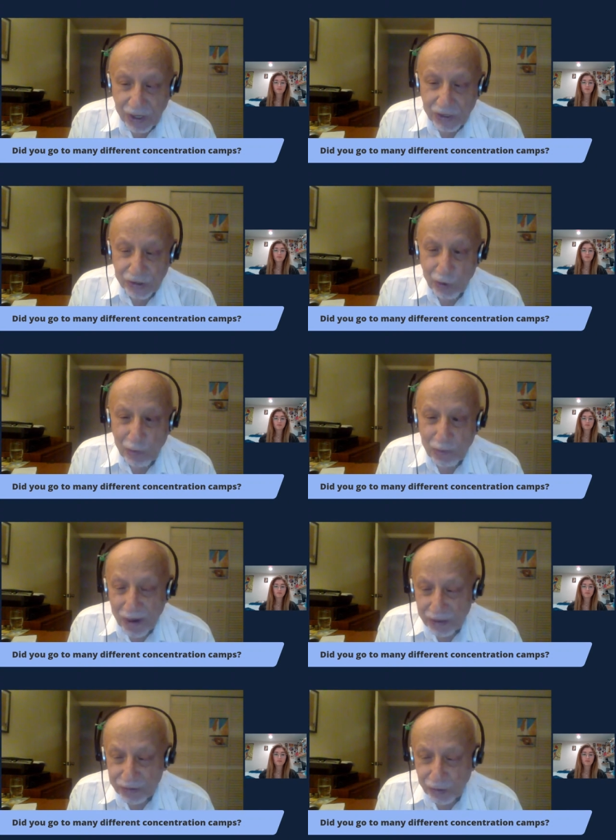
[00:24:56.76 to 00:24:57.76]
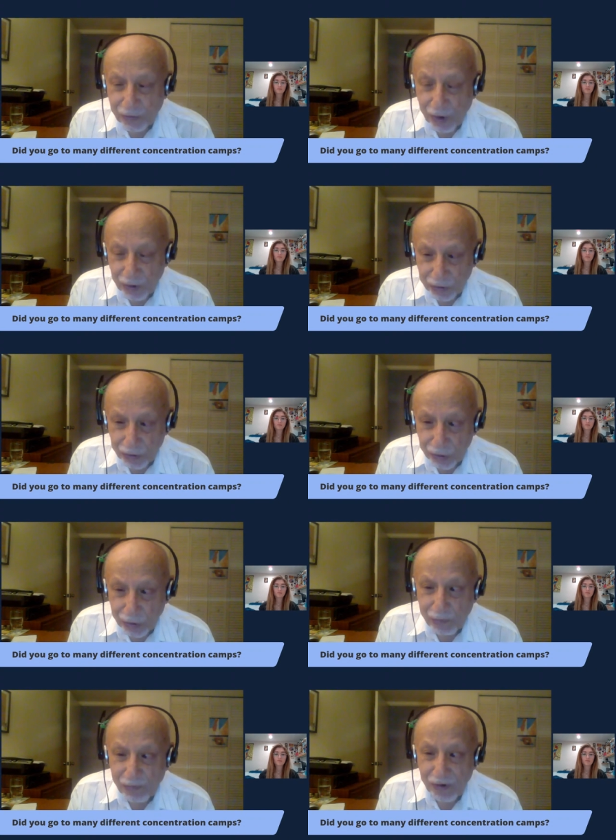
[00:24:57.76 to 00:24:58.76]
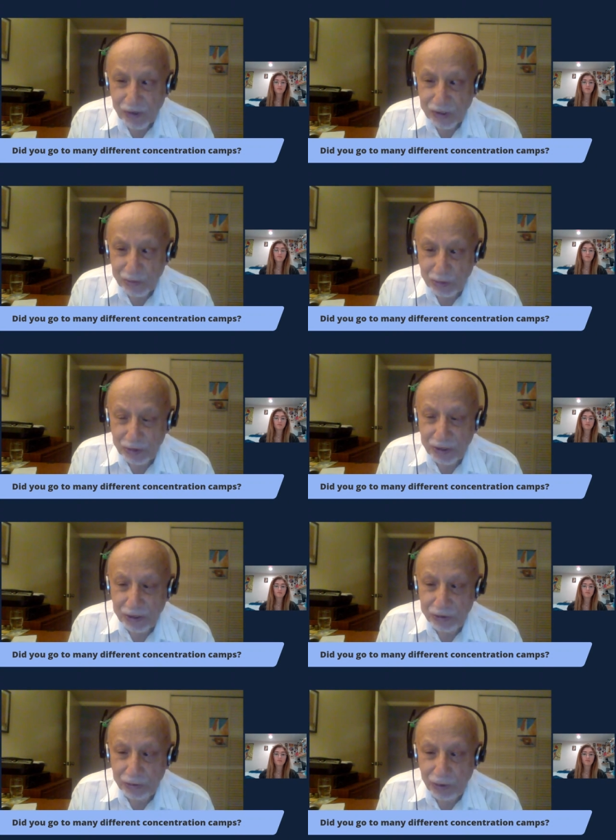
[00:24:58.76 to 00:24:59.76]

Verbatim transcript: So part of our group was put into